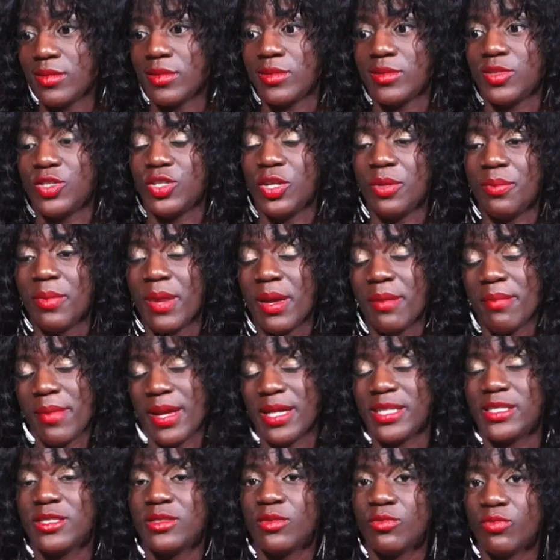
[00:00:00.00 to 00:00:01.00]
she may
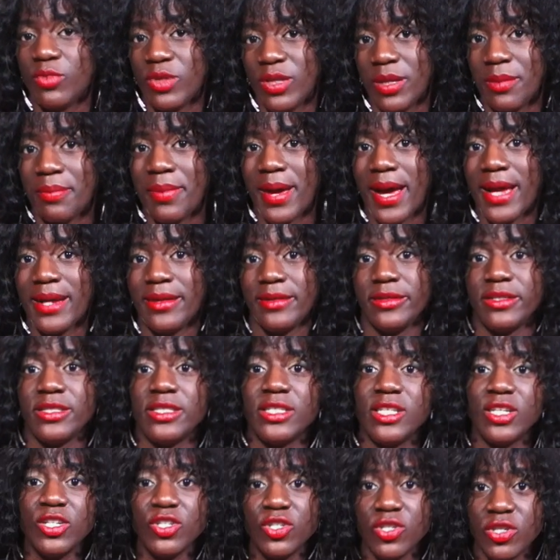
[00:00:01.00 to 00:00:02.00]
make some really bad
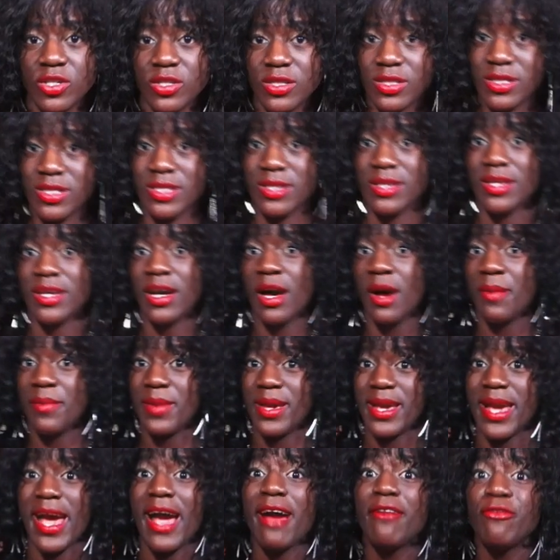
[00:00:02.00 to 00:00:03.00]
decisions
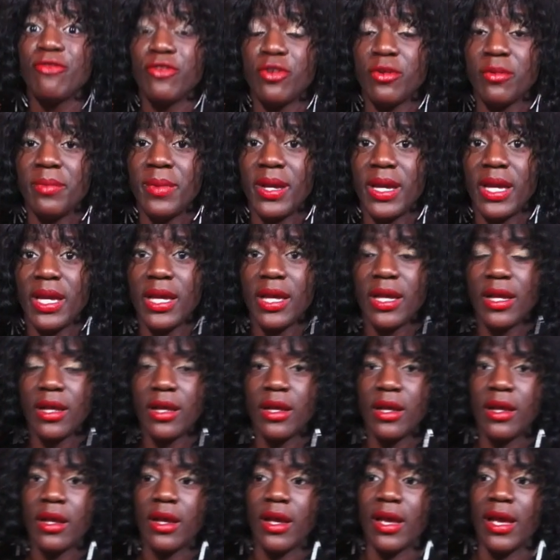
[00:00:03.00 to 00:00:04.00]
coming after me.
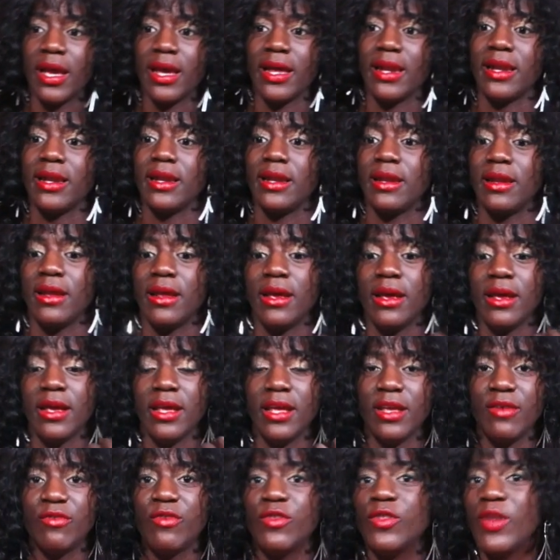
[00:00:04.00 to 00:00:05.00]
And
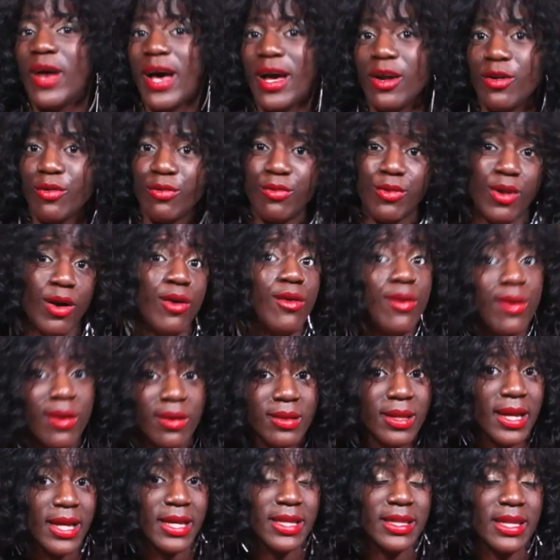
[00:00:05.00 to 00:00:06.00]
even though I don't know
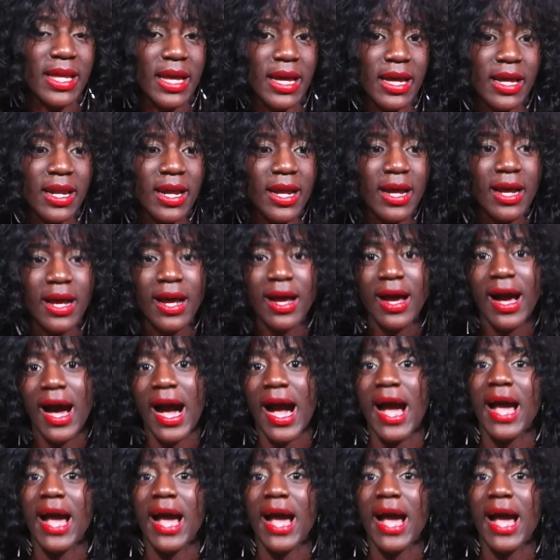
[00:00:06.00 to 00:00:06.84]
her like that, I